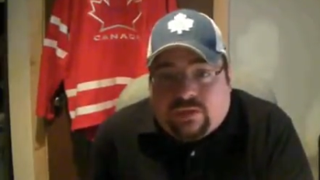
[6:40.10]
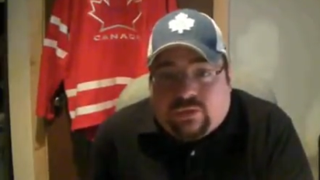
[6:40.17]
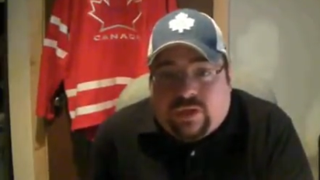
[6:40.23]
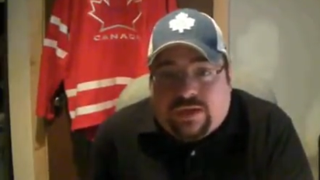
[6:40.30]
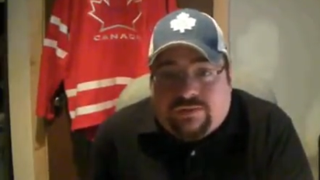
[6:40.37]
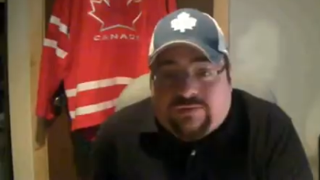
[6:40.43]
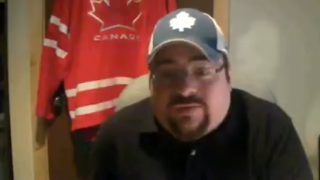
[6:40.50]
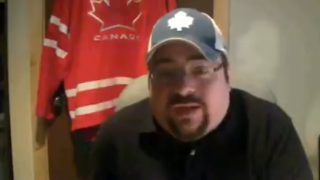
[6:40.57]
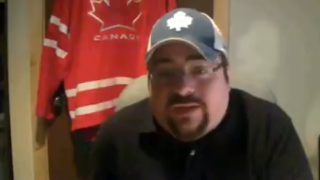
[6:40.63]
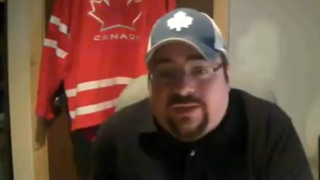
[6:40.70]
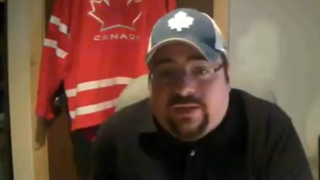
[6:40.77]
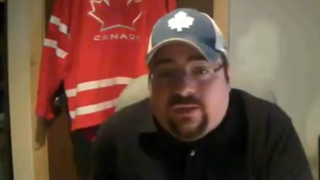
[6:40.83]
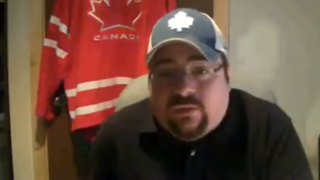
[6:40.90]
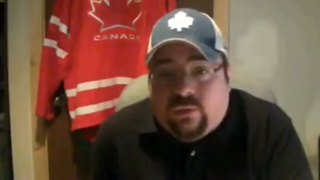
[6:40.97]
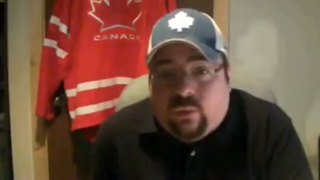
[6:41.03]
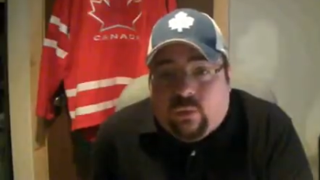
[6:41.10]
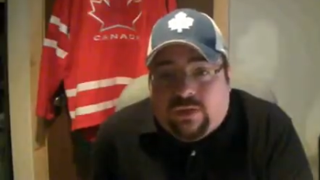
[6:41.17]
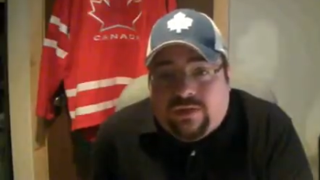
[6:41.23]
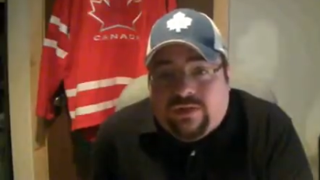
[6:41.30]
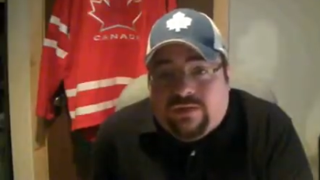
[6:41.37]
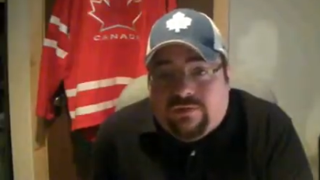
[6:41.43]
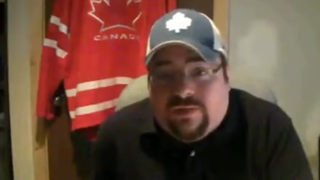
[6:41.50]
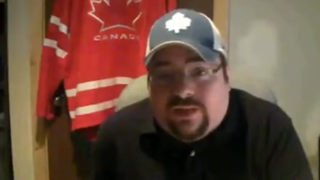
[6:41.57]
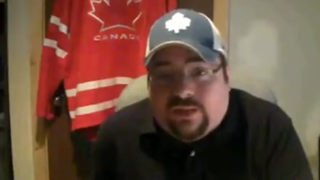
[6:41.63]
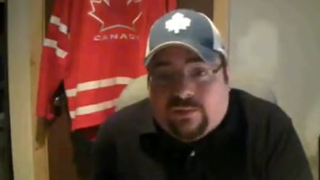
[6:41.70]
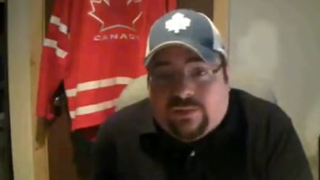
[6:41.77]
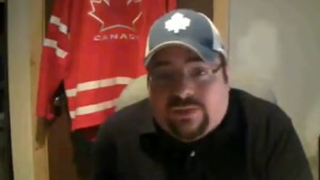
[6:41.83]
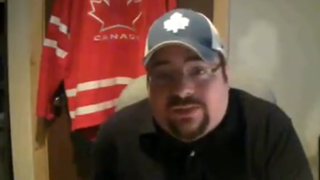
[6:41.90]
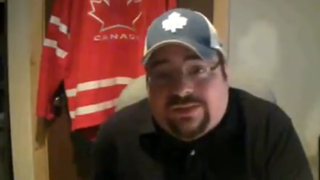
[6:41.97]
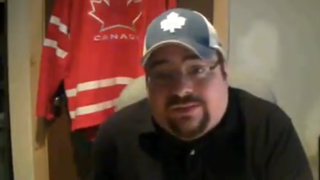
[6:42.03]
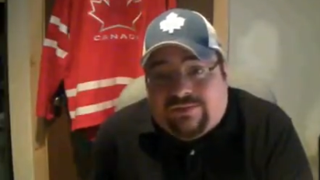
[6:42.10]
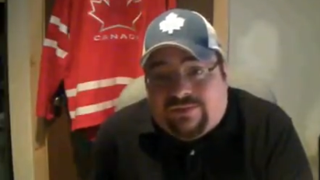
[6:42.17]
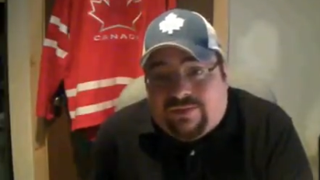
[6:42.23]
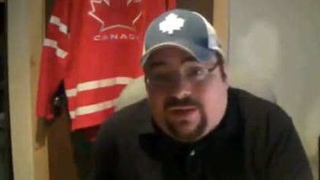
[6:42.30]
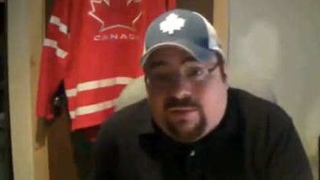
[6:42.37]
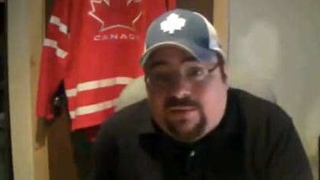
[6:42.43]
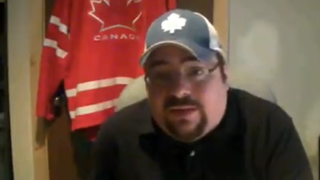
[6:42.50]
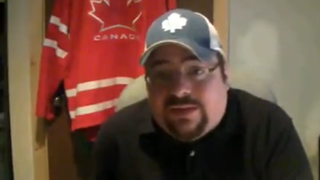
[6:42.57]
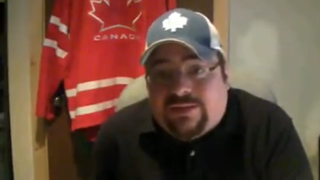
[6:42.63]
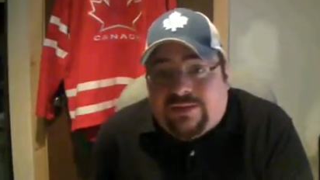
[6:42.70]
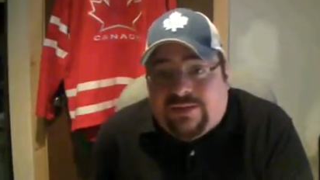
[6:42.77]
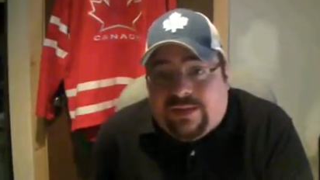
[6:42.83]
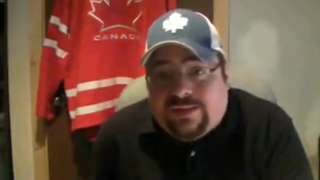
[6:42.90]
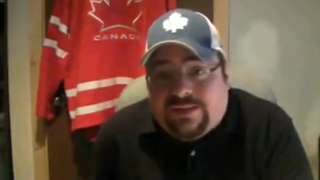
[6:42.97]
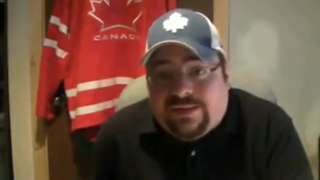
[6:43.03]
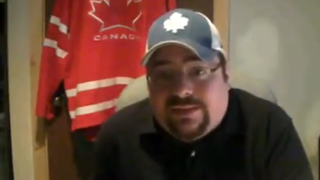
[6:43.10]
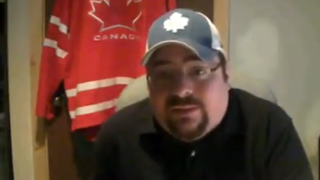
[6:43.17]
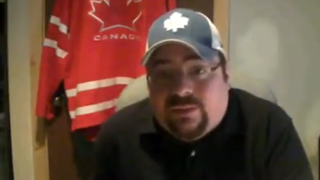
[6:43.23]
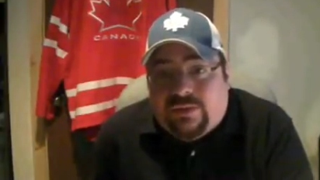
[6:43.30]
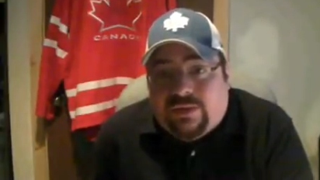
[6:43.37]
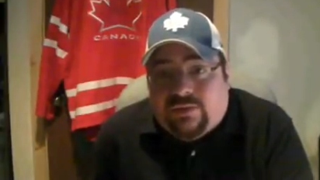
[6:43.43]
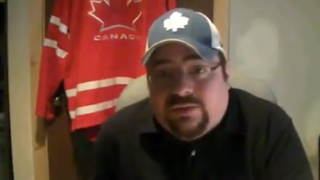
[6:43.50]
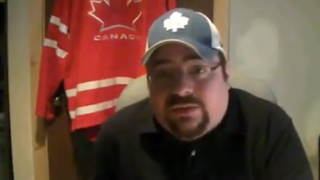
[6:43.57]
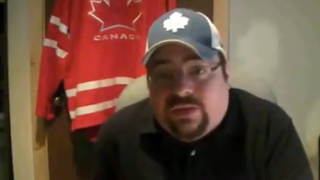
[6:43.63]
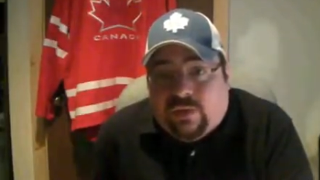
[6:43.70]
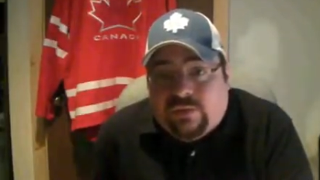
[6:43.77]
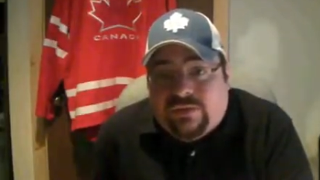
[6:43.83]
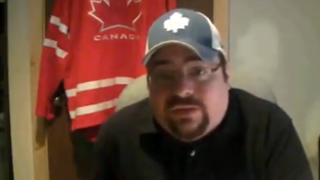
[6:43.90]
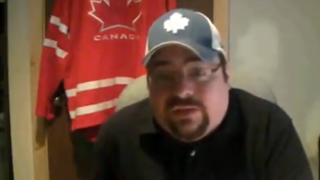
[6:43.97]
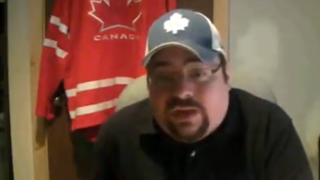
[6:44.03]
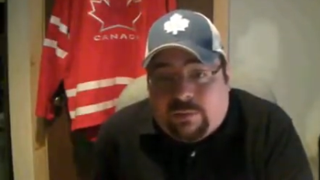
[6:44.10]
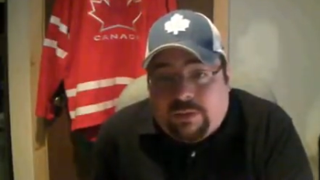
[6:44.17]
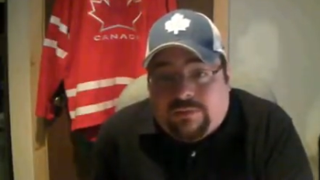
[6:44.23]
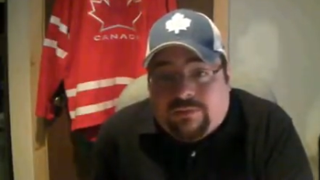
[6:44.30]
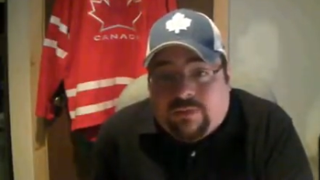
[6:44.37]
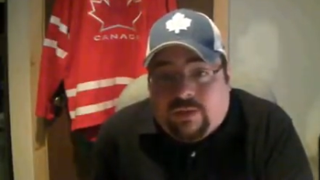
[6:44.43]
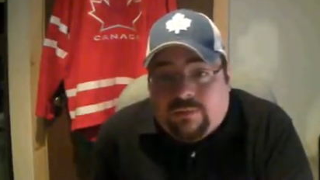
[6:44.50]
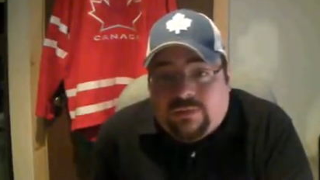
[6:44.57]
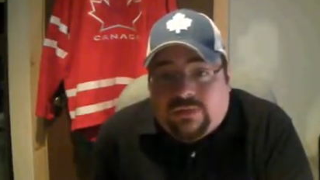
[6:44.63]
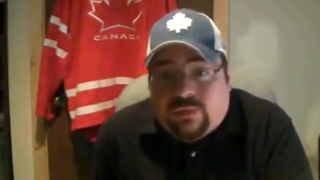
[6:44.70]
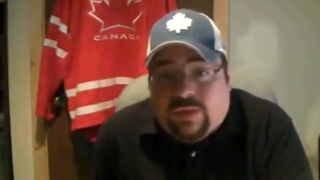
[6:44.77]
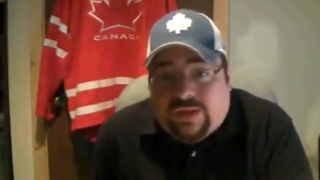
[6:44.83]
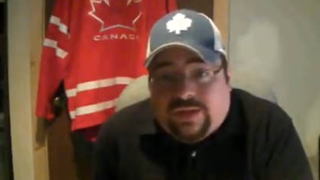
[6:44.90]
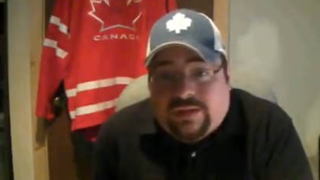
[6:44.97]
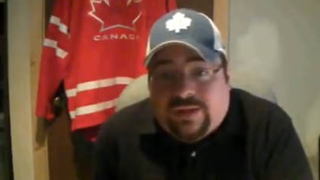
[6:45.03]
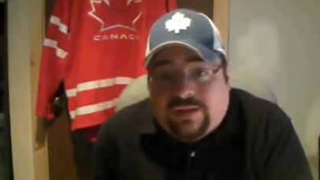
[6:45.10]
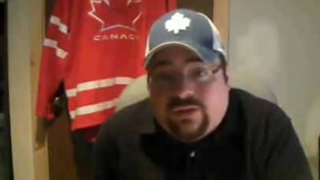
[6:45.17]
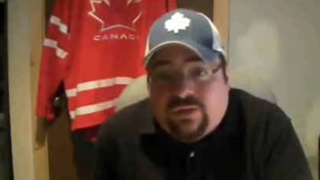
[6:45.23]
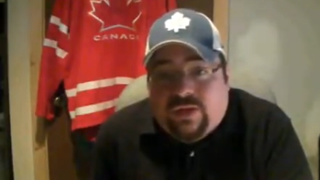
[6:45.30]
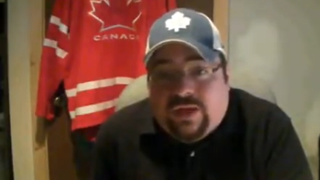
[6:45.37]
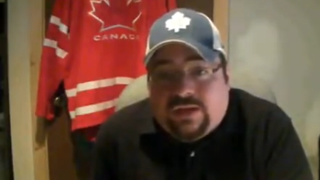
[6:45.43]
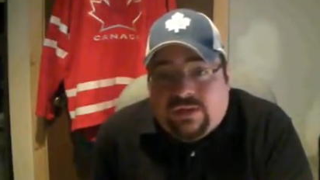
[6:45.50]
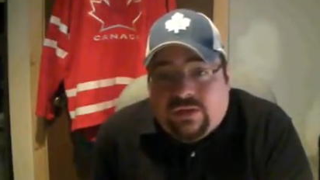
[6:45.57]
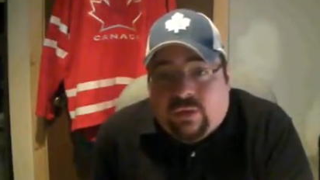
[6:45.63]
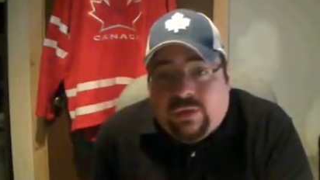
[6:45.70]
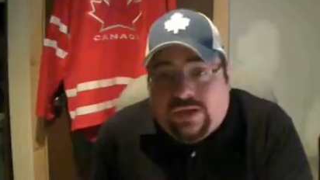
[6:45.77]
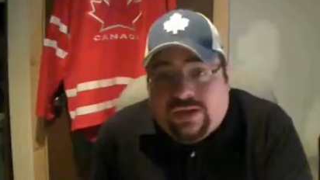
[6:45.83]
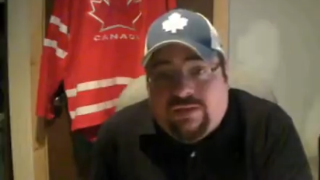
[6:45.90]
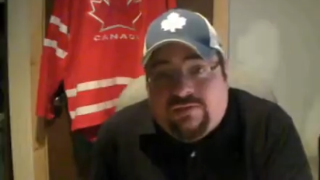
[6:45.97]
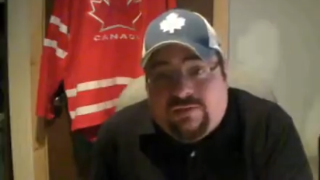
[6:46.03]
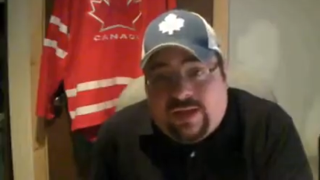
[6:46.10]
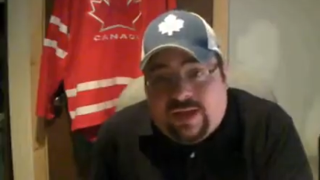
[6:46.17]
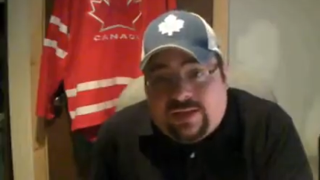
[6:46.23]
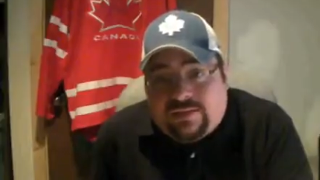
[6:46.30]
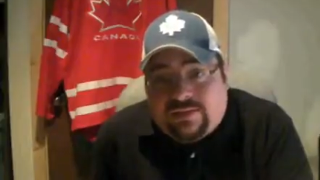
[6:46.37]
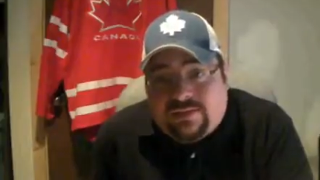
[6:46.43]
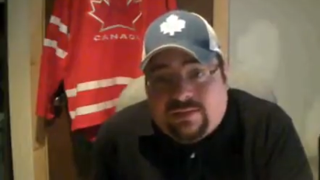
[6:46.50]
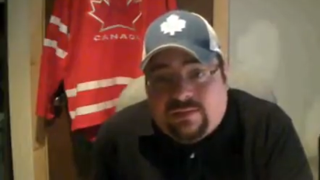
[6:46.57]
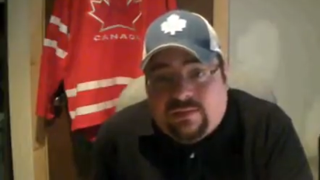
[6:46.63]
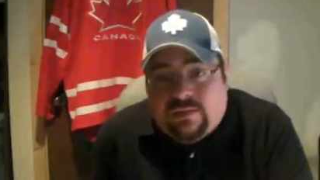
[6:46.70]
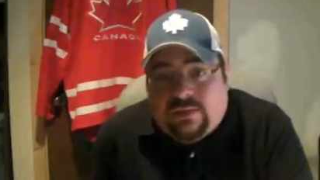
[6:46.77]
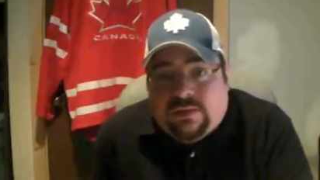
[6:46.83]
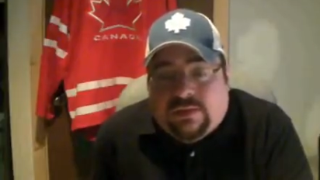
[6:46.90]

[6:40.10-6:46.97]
I'll try to find out where the developer is from and, and see where those codes are coming from so I can let you guys know in advance.